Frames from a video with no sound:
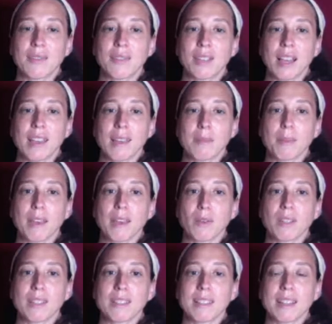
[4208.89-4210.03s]
Flying
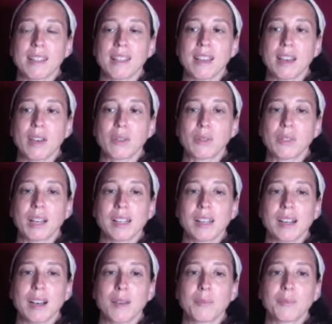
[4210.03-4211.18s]
Penguins at
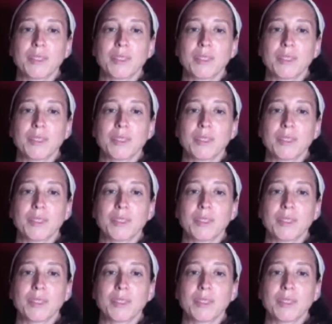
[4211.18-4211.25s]
yahoo.com.